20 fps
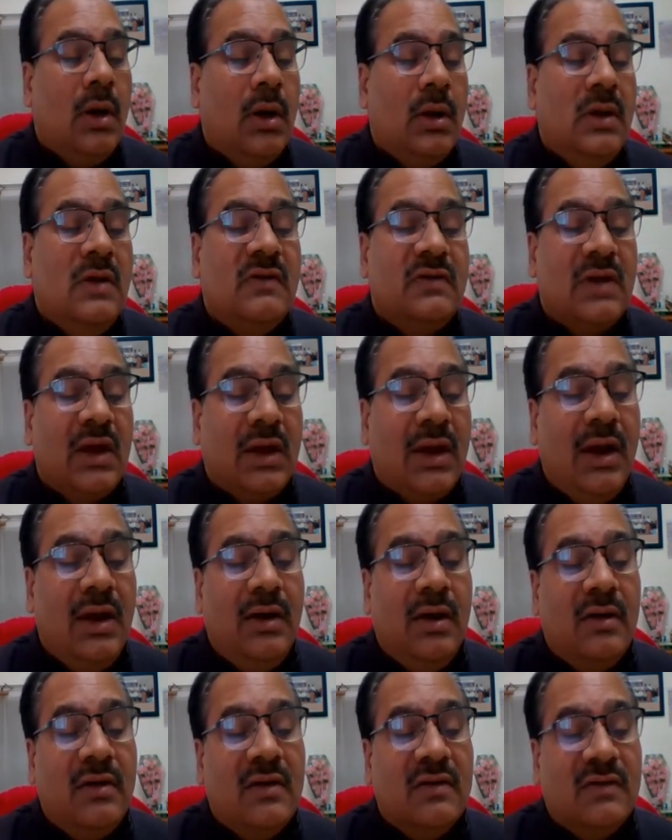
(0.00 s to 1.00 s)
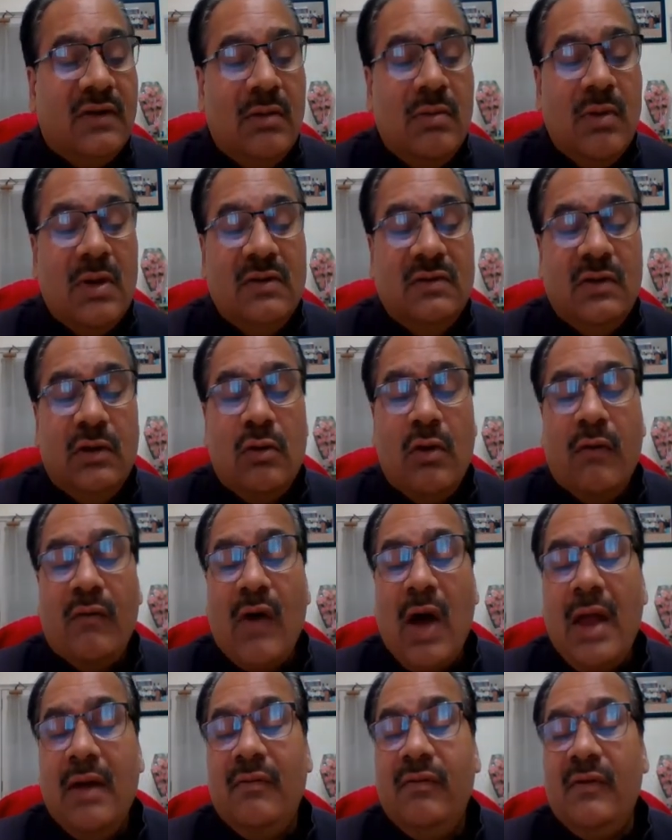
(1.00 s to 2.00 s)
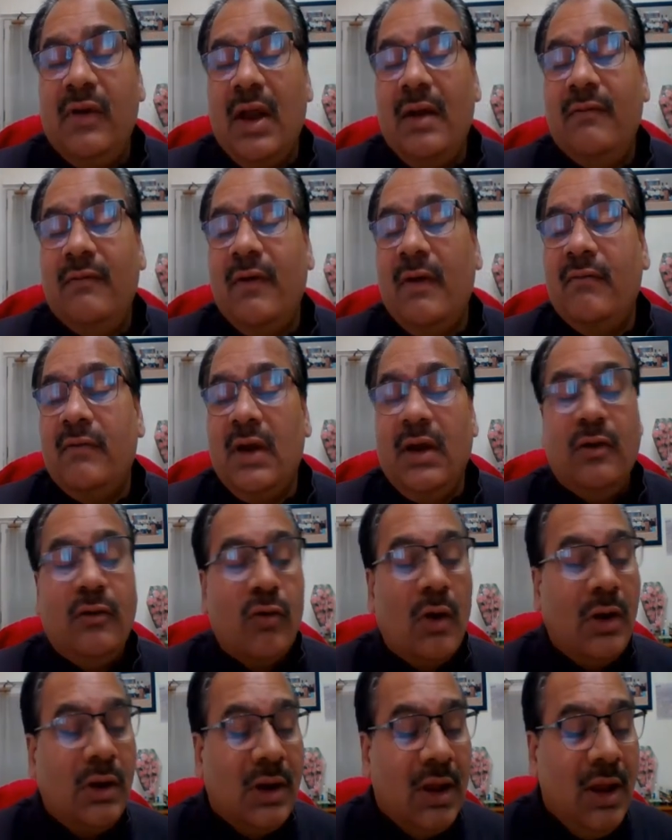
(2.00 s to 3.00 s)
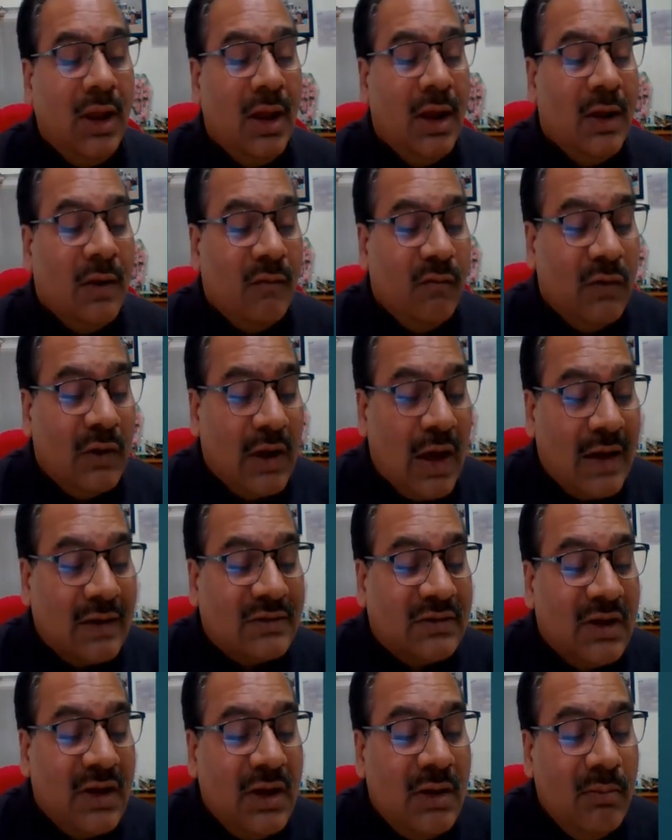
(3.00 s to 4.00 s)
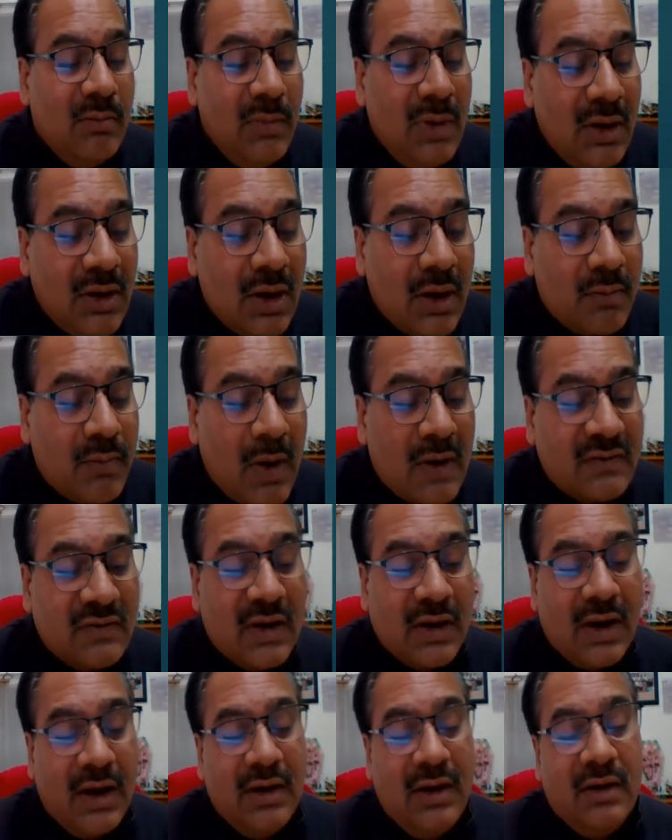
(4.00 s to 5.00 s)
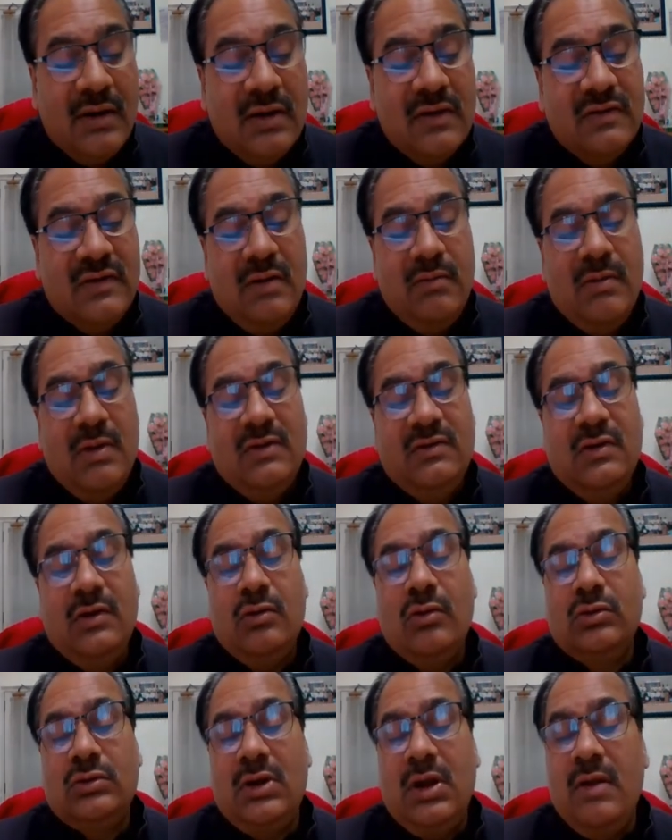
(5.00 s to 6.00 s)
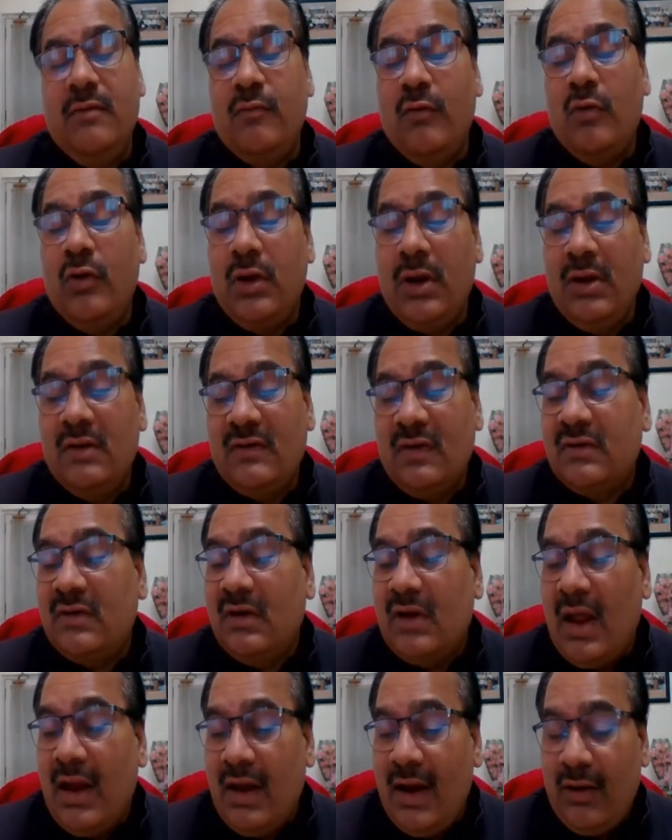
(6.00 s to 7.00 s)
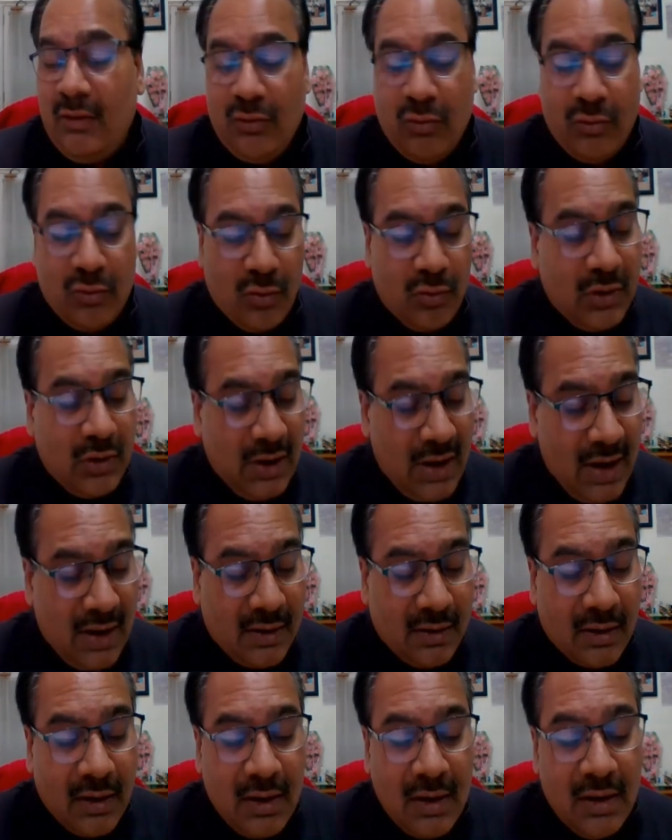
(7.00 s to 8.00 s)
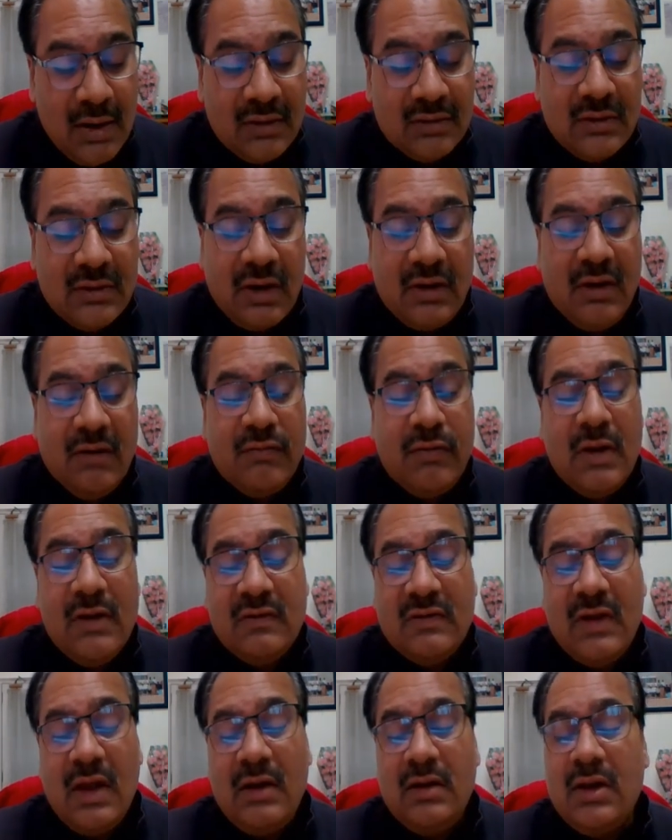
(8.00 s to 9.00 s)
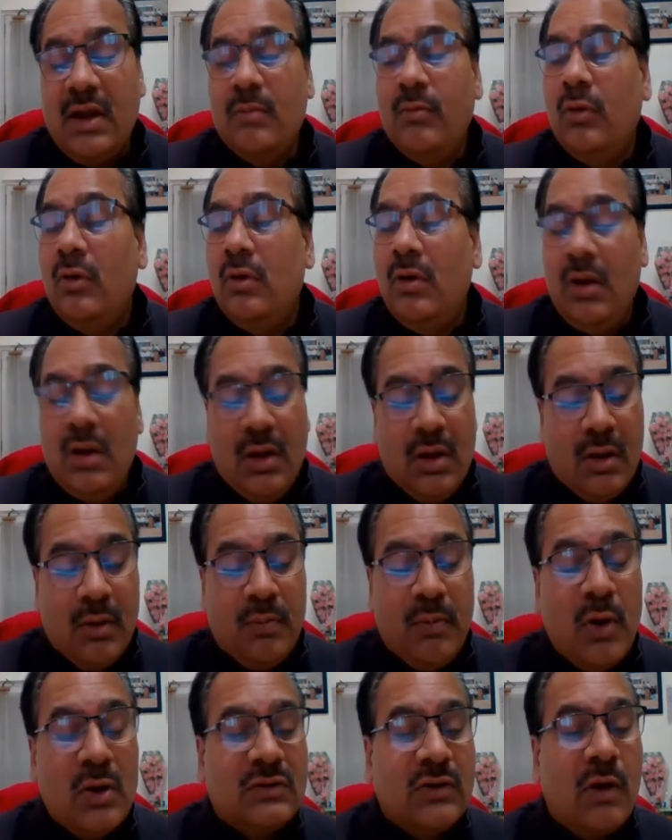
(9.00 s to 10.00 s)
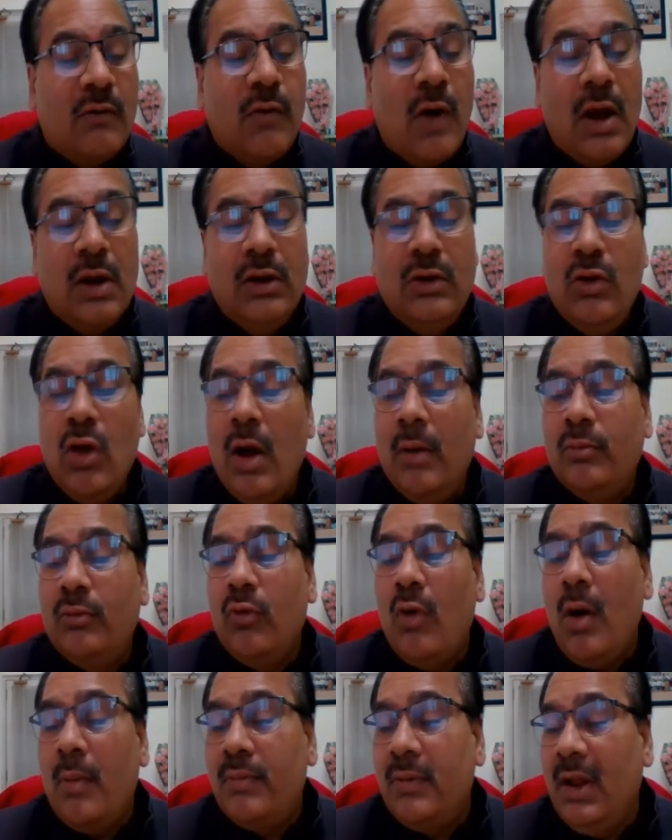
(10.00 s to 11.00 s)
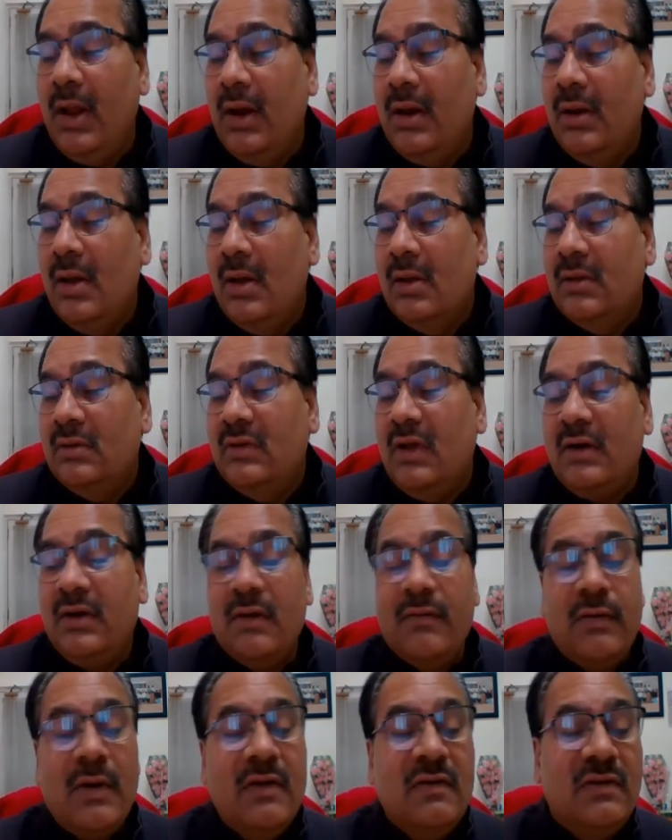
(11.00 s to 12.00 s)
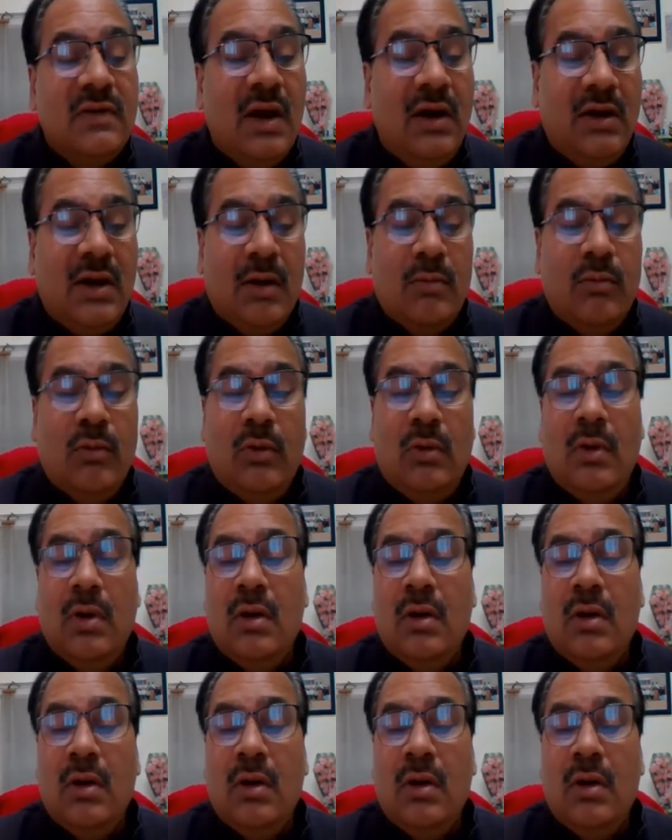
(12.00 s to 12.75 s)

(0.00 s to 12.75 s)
in second it is given 0, 5, 10, 15, 20. Velocity in meter per second it is given 0, 3, 14, 69, and 28. The differential table, first of all you have to obtain the differential table.